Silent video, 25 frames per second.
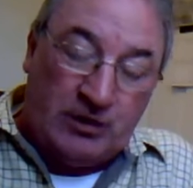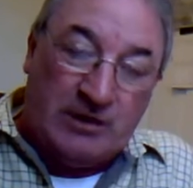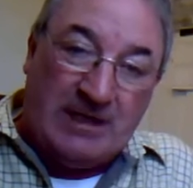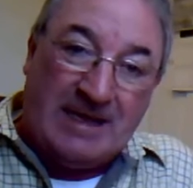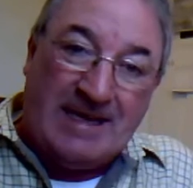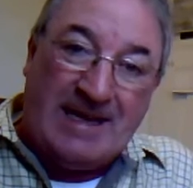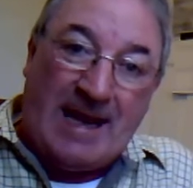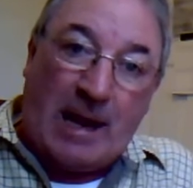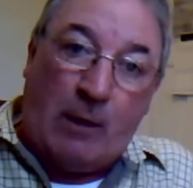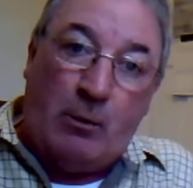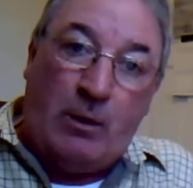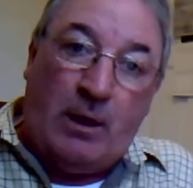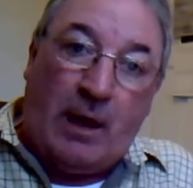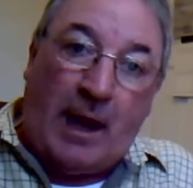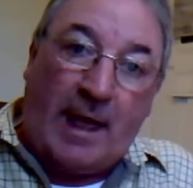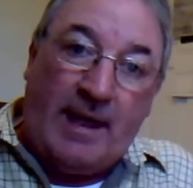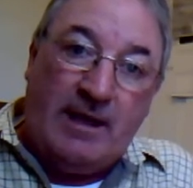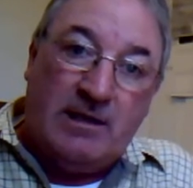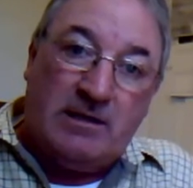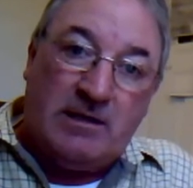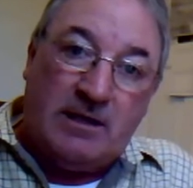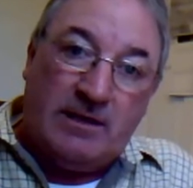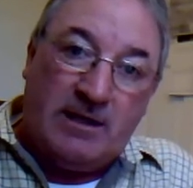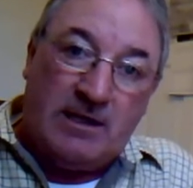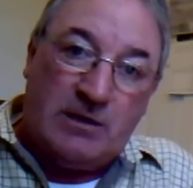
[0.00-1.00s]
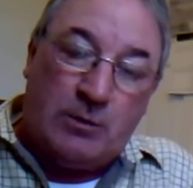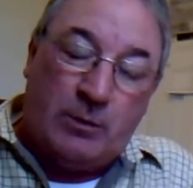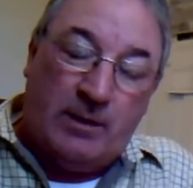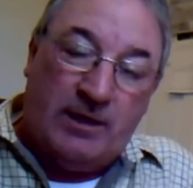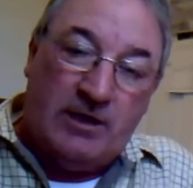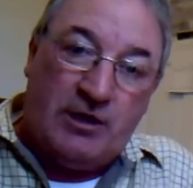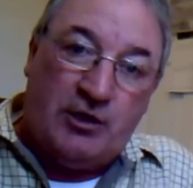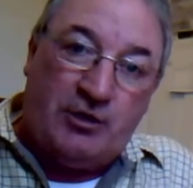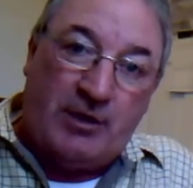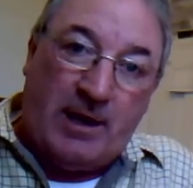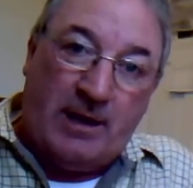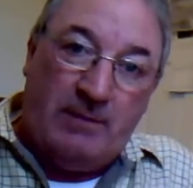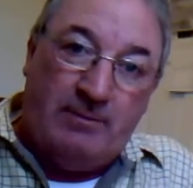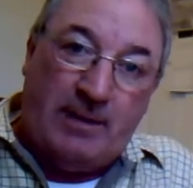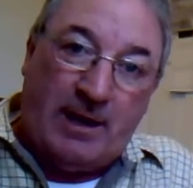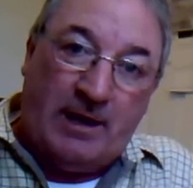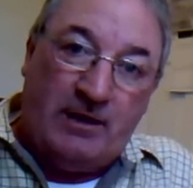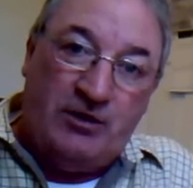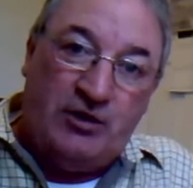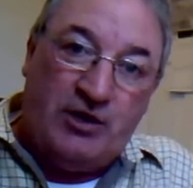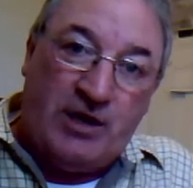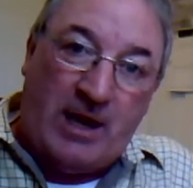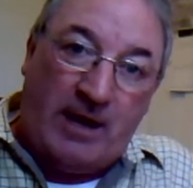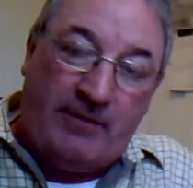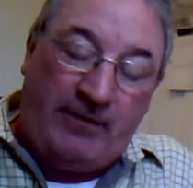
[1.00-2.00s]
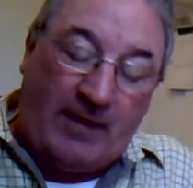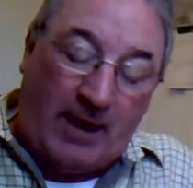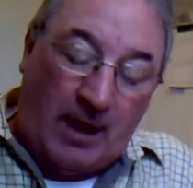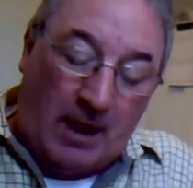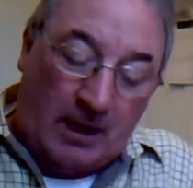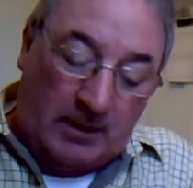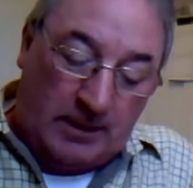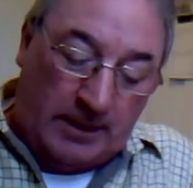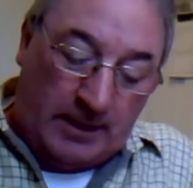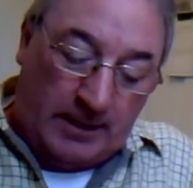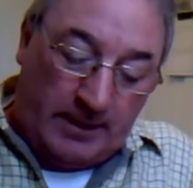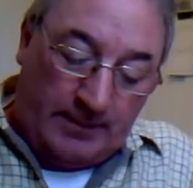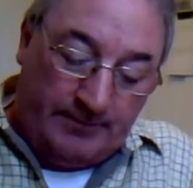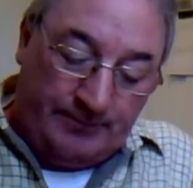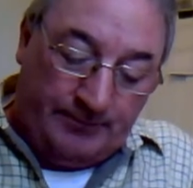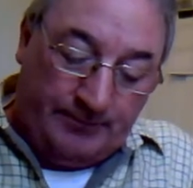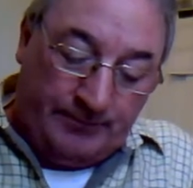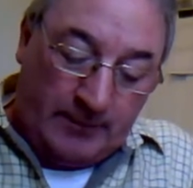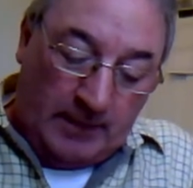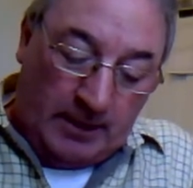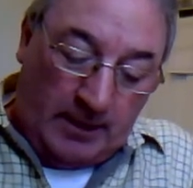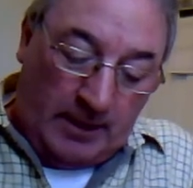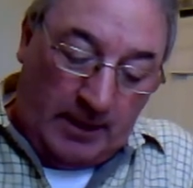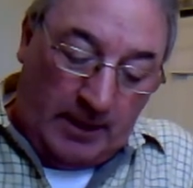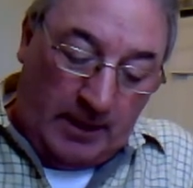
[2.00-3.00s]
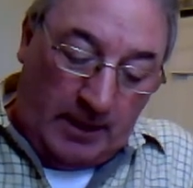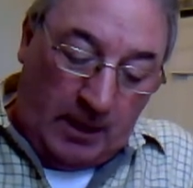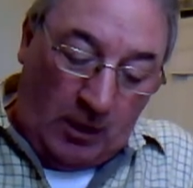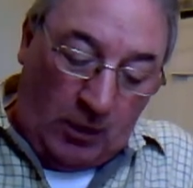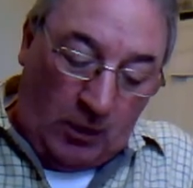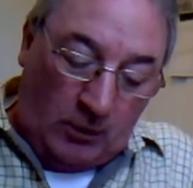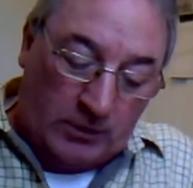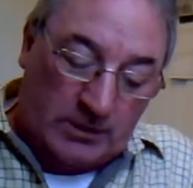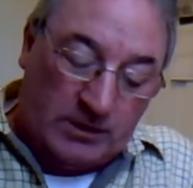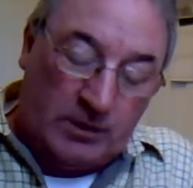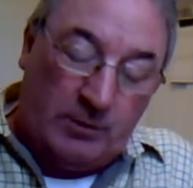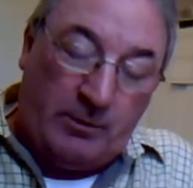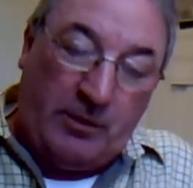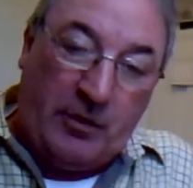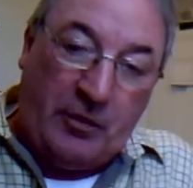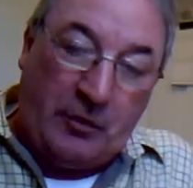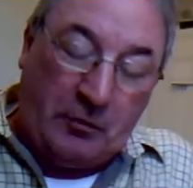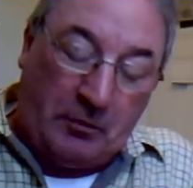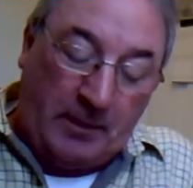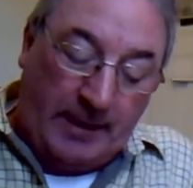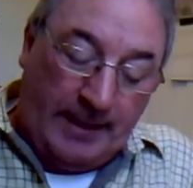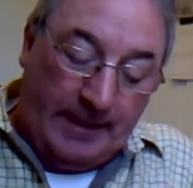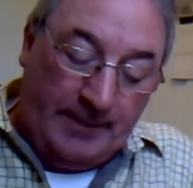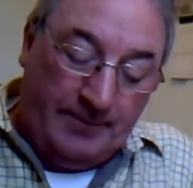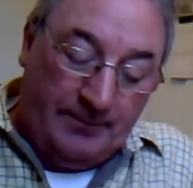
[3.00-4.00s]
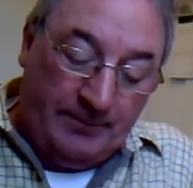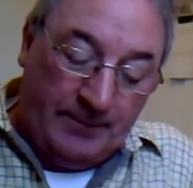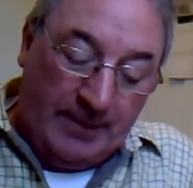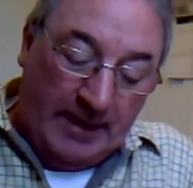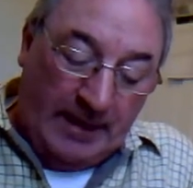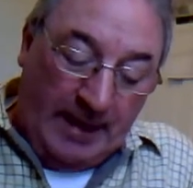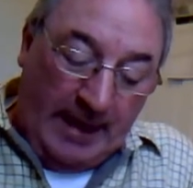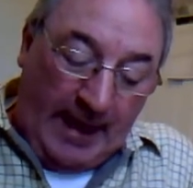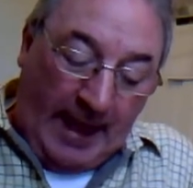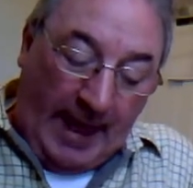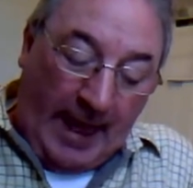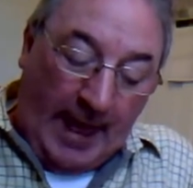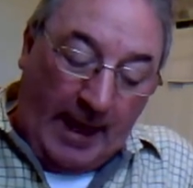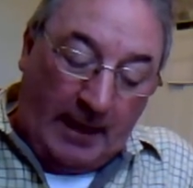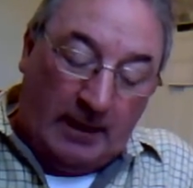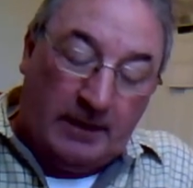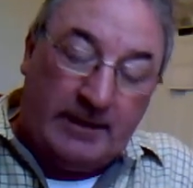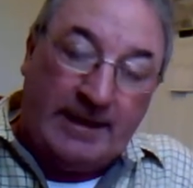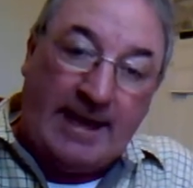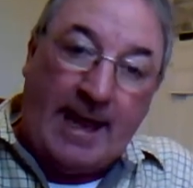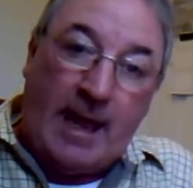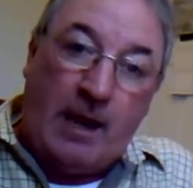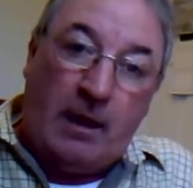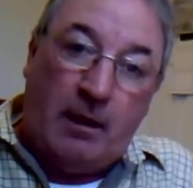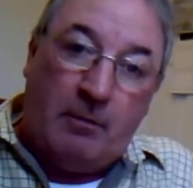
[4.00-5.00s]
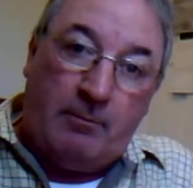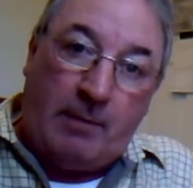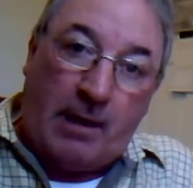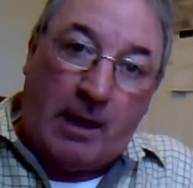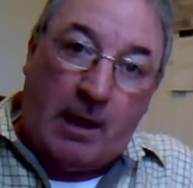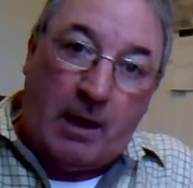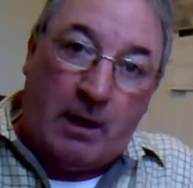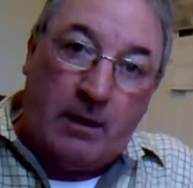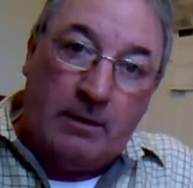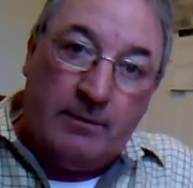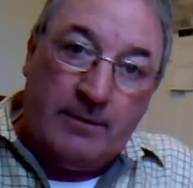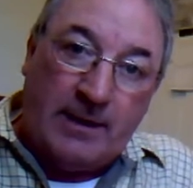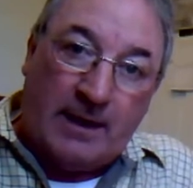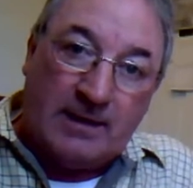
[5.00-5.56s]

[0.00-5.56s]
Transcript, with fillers: an hour later, this one is trained by Geoff Harker, uh, horse number 3, Eldelbar.